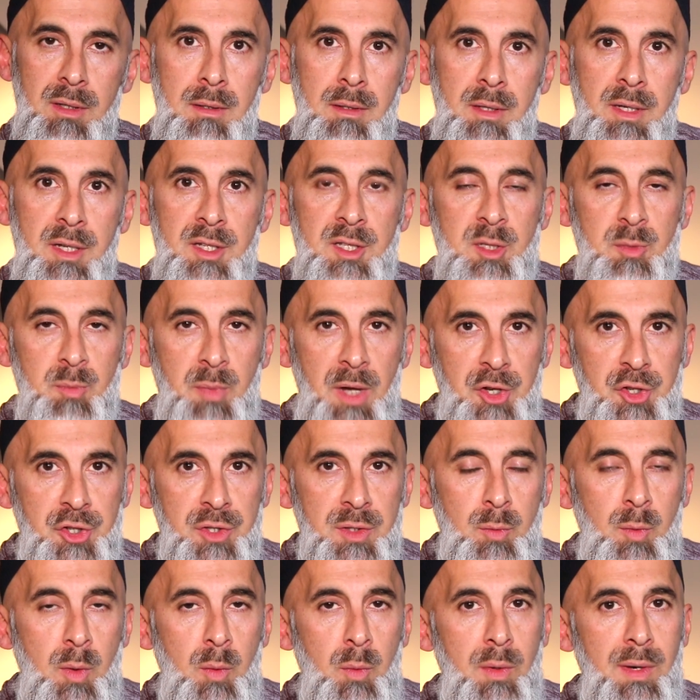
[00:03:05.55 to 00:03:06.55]
especially
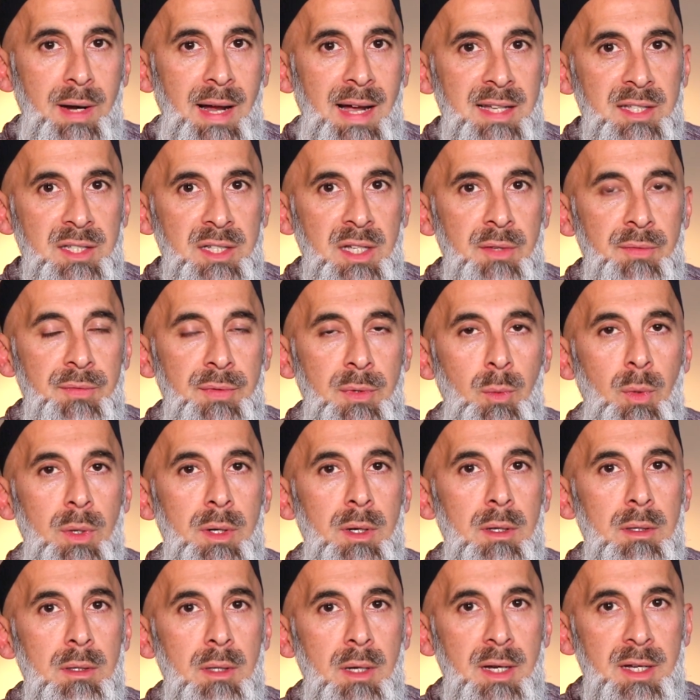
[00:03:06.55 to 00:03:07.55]
when we're asking for what
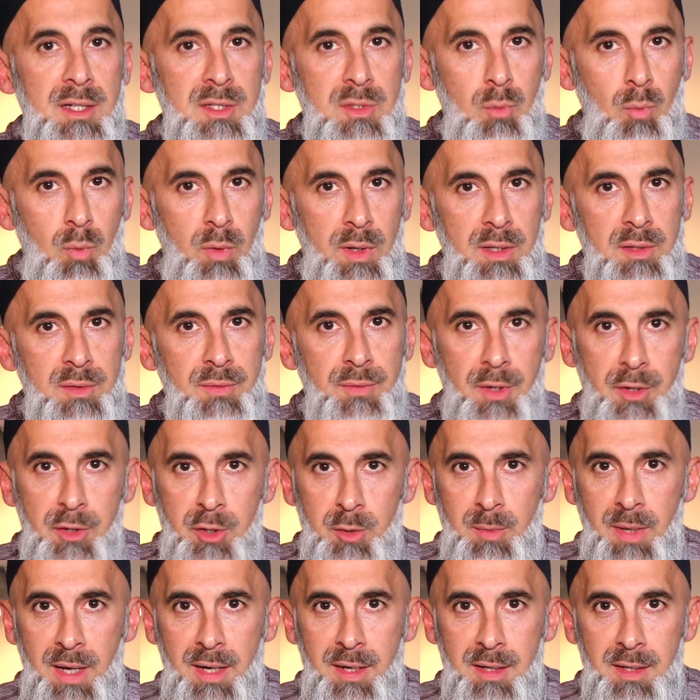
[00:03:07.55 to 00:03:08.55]
Allah has willed for
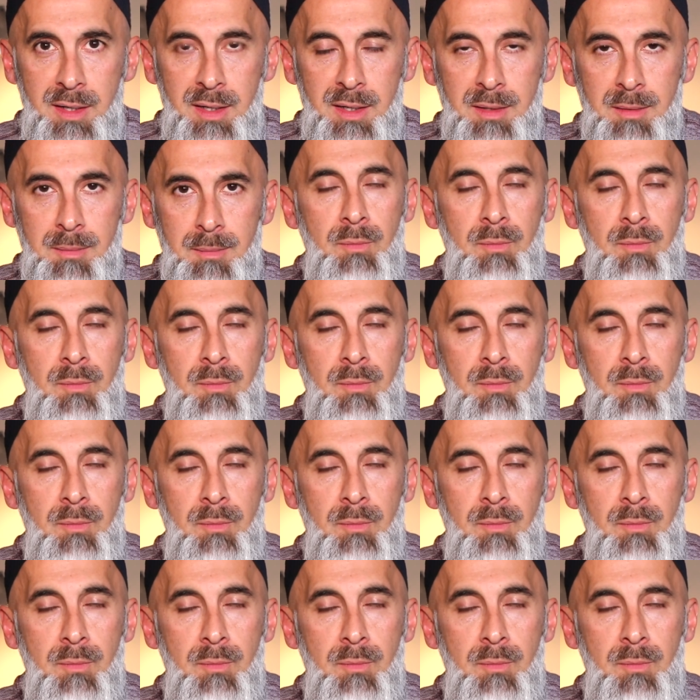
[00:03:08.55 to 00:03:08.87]
humanity,